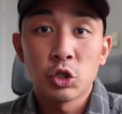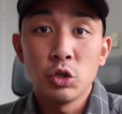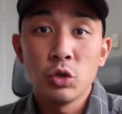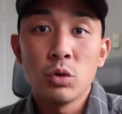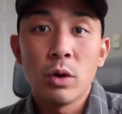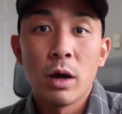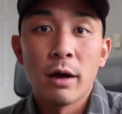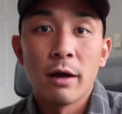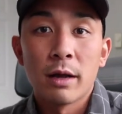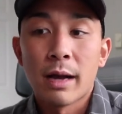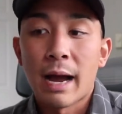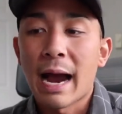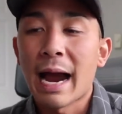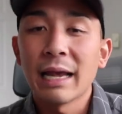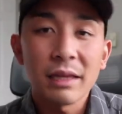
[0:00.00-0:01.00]
to
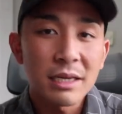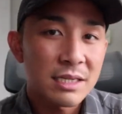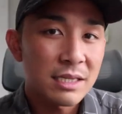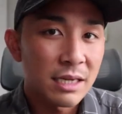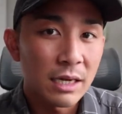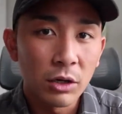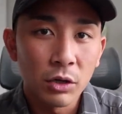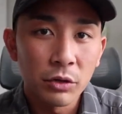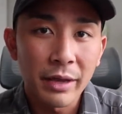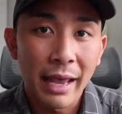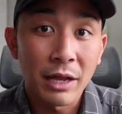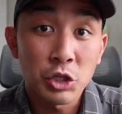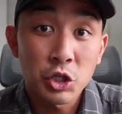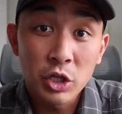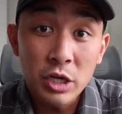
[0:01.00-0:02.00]
highly skilled
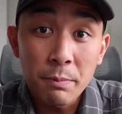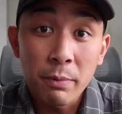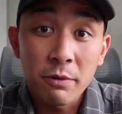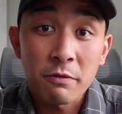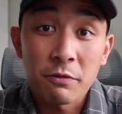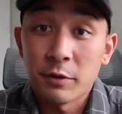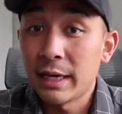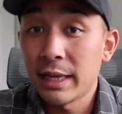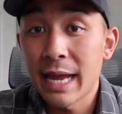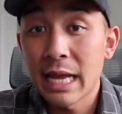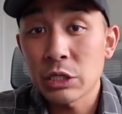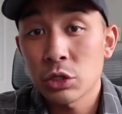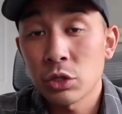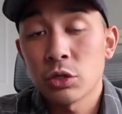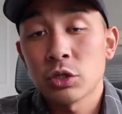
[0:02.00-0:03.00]
and cheap
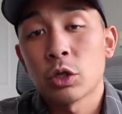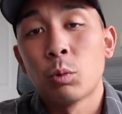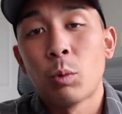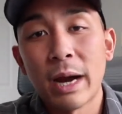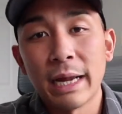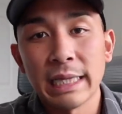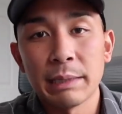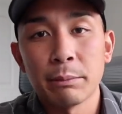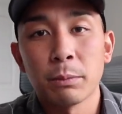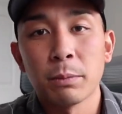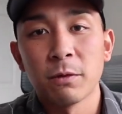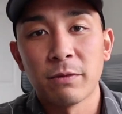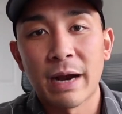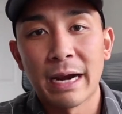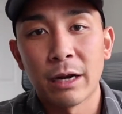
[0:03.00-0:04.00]
freelancers or white label
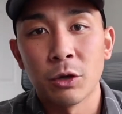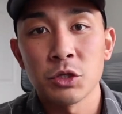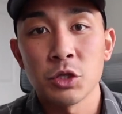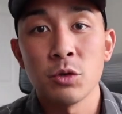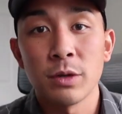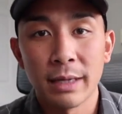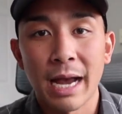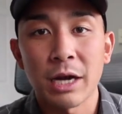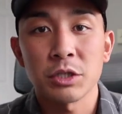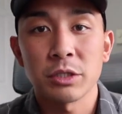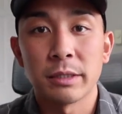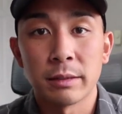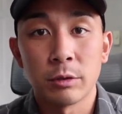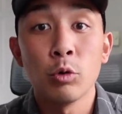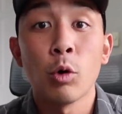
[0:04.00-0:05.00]
providers who can
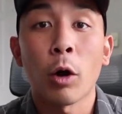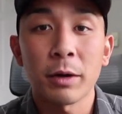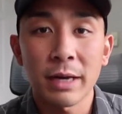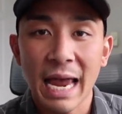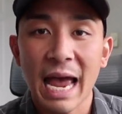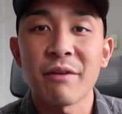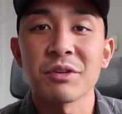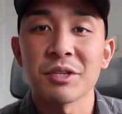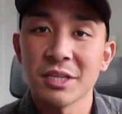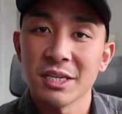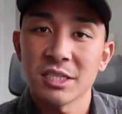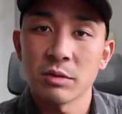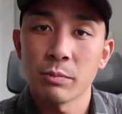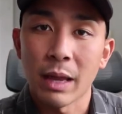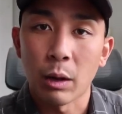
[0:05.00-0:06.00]
actually, who already have a
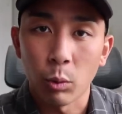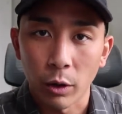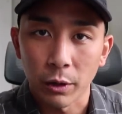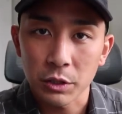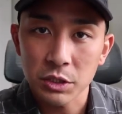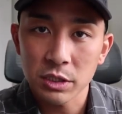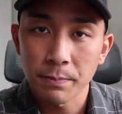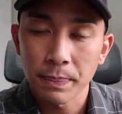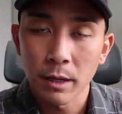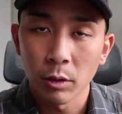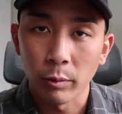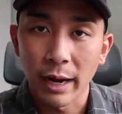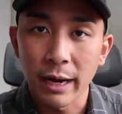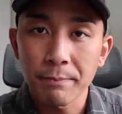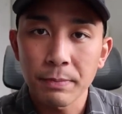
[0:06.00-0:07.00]
system that works,
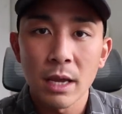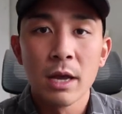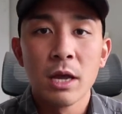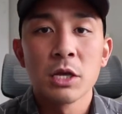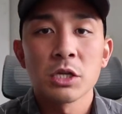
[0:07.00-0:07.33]
right?